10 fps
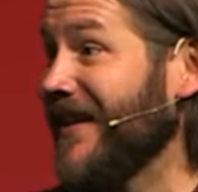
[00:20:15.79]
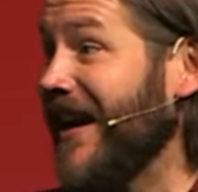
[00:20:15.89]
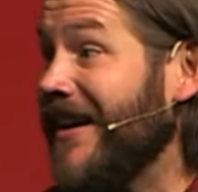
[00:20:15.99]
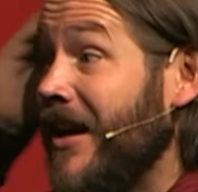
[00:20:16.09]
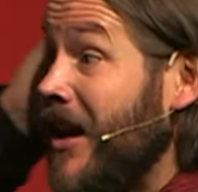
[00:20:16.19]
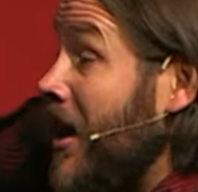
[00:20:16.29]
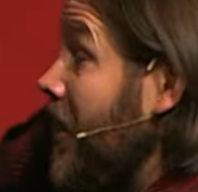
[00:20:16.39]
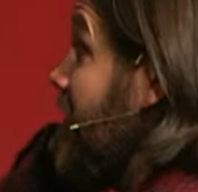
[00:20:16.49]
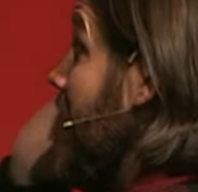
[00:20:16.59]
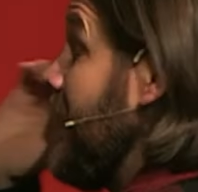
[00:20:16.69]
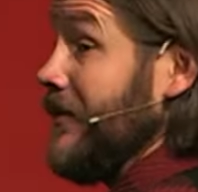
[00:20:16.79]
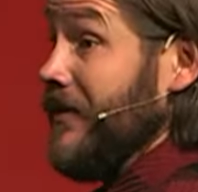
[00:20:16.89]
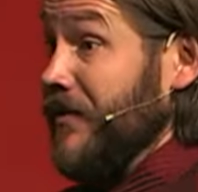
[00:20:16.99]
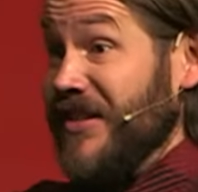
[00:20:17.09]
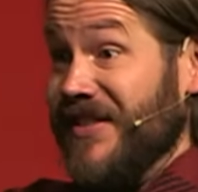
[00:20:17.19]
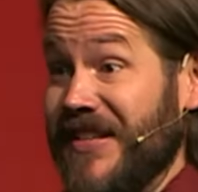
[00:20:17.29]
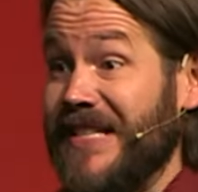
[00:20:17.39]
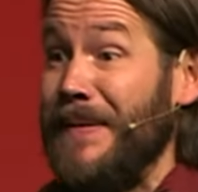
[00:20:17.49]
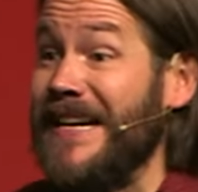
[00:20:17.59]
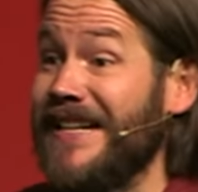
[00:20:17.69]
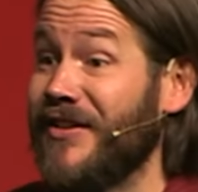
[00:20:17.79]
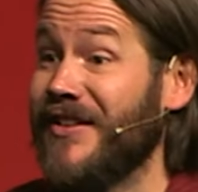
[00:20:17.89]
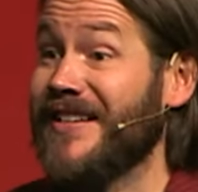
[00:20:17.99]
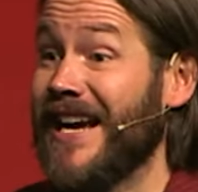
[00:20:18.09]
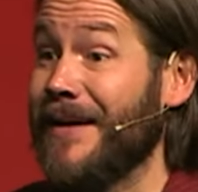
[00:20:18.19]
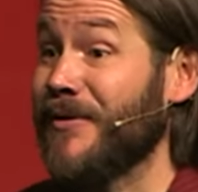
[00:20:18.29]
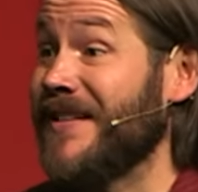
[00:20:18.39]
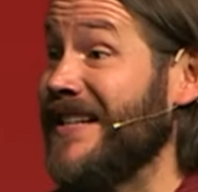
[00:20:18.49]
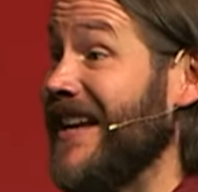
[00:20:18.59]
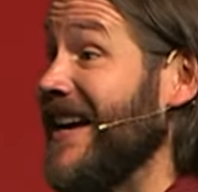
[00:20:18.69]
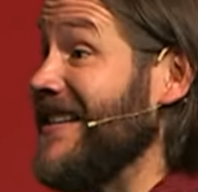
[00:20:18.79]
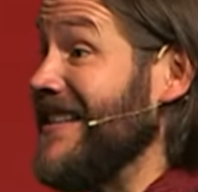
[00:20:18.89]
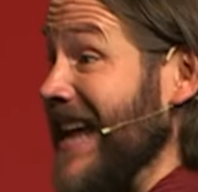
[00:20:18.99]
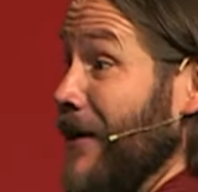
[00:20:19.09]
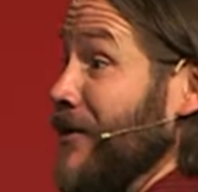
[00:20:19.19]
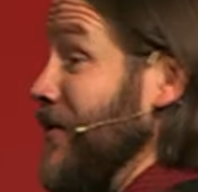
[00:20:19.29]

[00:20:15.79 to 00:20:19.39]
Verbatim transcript: okay? The, Jesus is speaking to the disciples. He says, Now is